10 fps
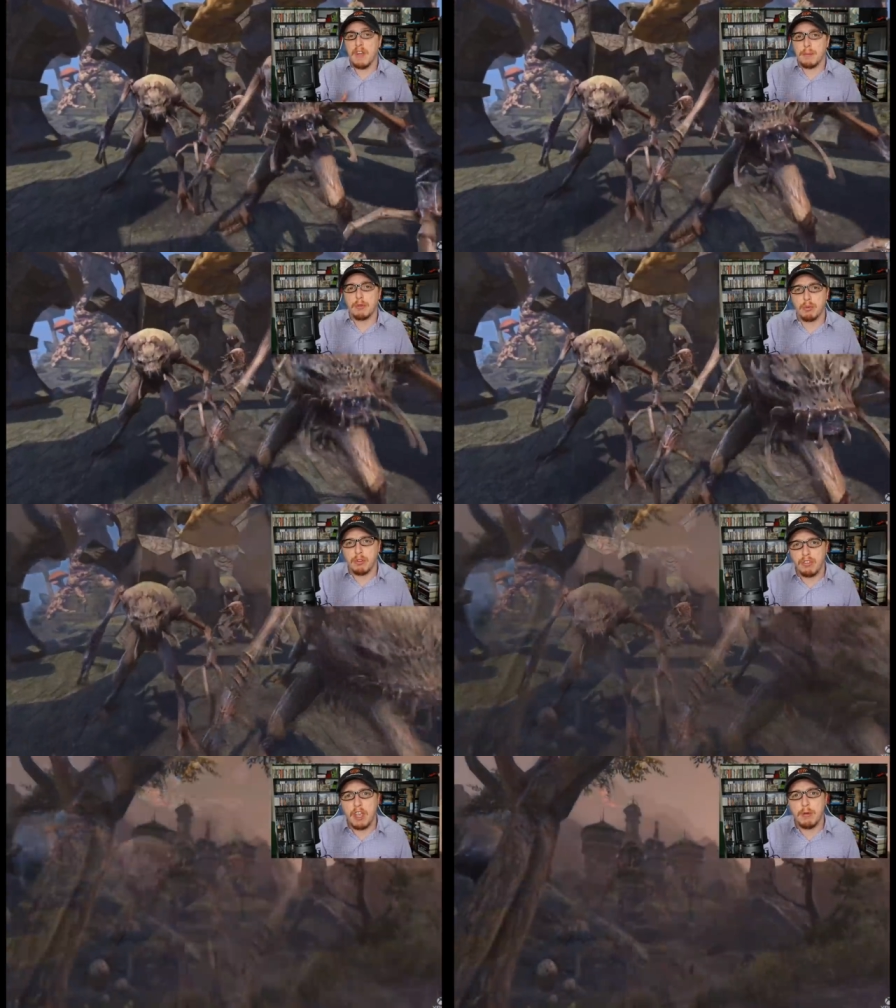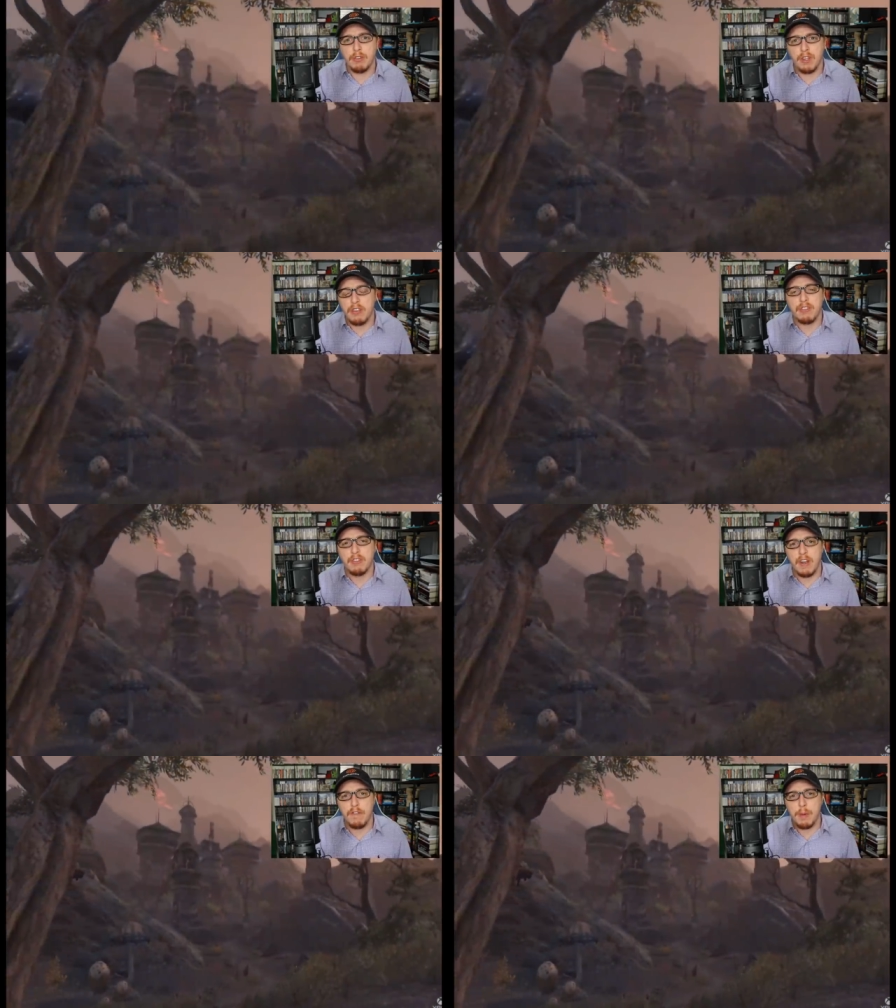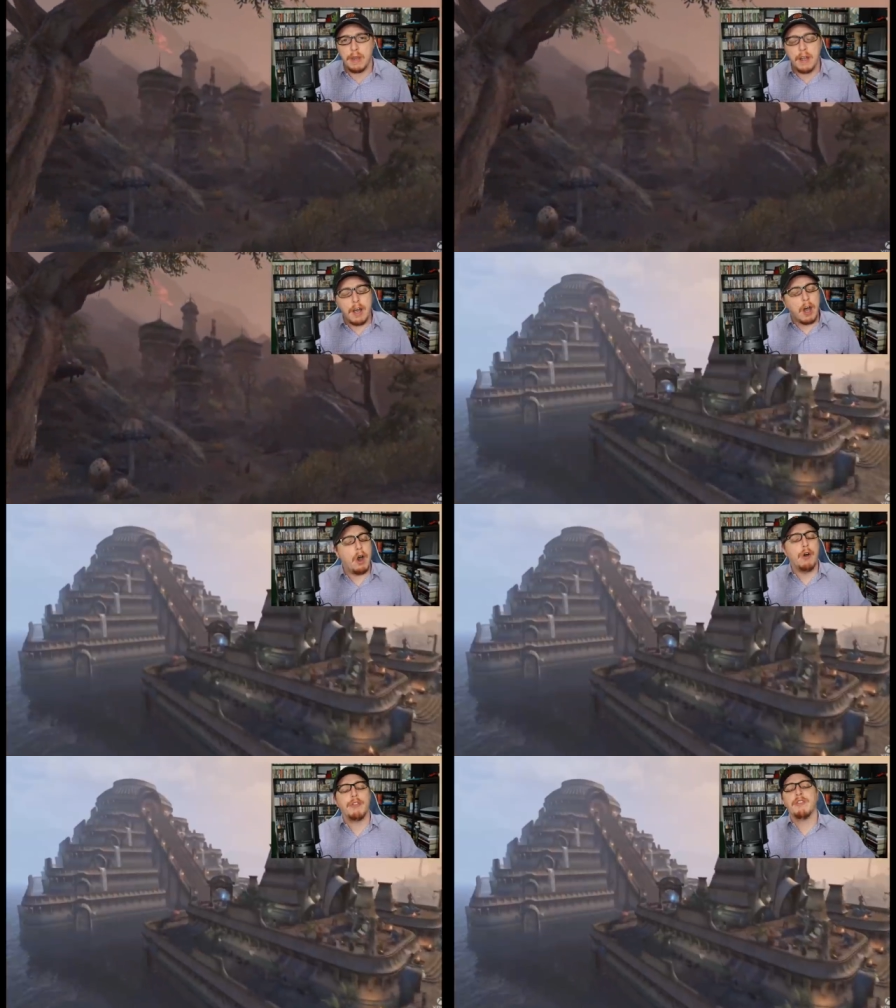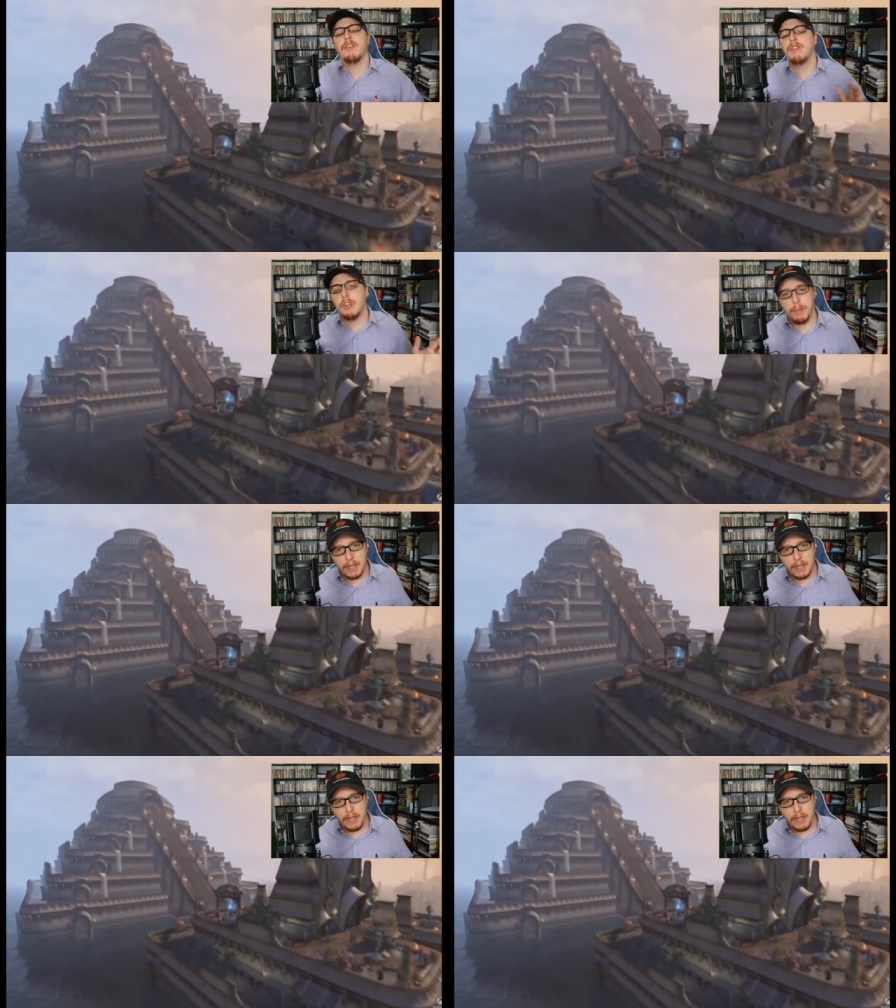developers were saying was lots of stuff about, oh, this isn't a